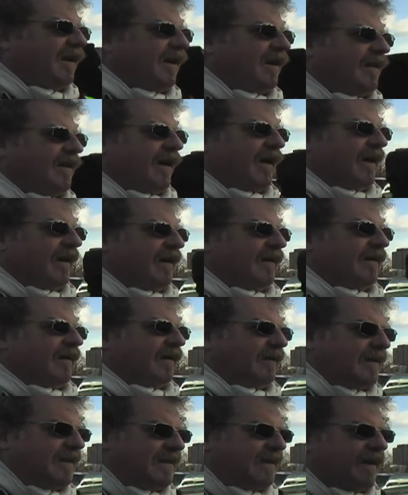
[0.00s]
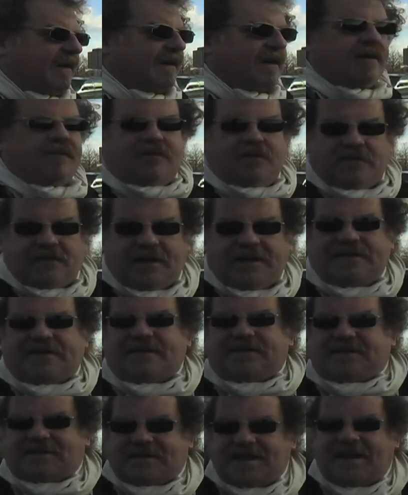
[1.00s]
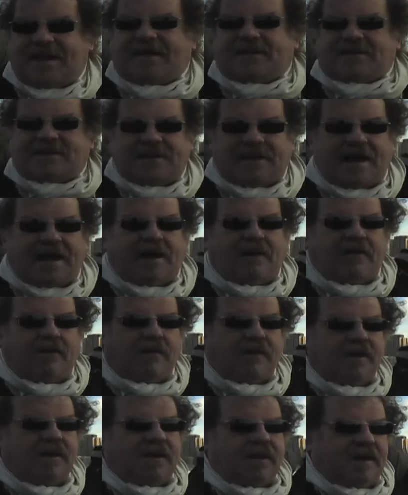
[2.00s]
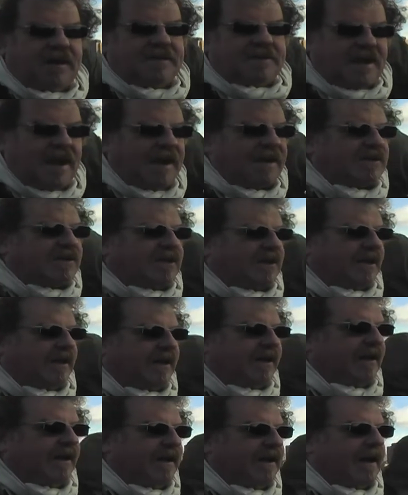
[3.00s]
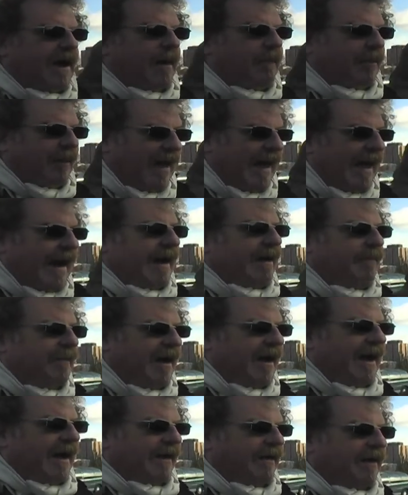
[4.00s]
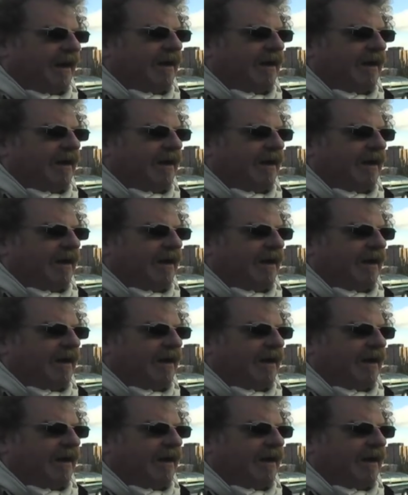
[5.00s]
that the leader of the United States now is actually a black man.